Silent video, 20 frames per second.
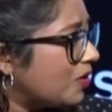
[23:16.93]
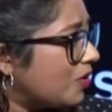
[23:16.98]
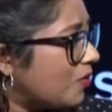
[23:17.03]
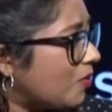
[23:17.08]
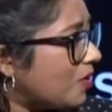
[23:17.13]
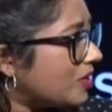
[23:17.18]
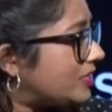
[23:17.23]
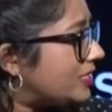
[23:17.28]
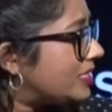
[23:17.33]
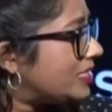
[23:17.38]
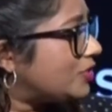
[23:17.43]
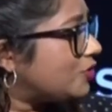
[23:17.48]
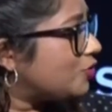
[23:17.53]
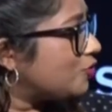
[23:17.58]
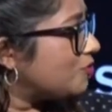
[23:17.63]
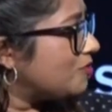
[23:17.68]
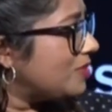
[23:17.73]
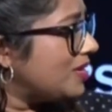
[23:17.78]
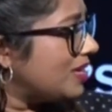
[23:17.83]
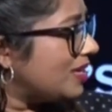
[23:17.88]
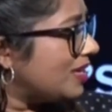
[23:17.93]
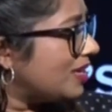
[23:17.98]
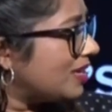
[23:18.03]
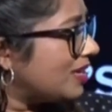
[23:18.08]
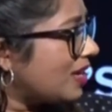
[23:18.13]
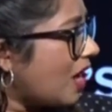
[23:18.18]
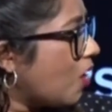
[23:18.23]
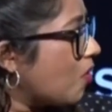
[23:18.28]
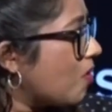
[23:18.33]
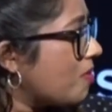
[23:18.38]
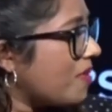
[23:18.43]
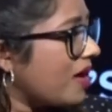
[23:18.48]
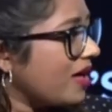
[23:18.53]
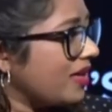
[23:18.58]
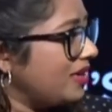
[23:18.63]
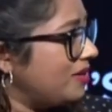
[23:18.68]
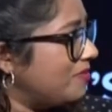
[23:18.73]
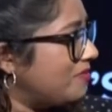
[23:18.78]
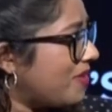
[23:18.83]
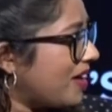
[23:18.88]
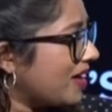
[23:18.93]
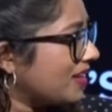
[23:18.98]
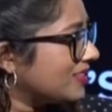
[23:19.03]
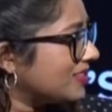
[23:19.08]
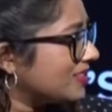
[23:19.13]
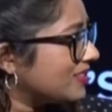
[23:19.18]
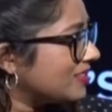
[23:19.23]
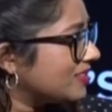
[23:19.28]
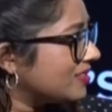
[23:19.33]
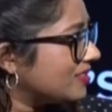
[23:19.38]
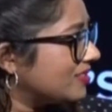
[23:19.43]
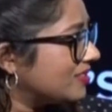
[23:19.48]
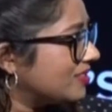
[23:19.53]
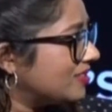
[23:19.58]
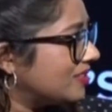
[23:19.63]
What's it to me? How am I impacted?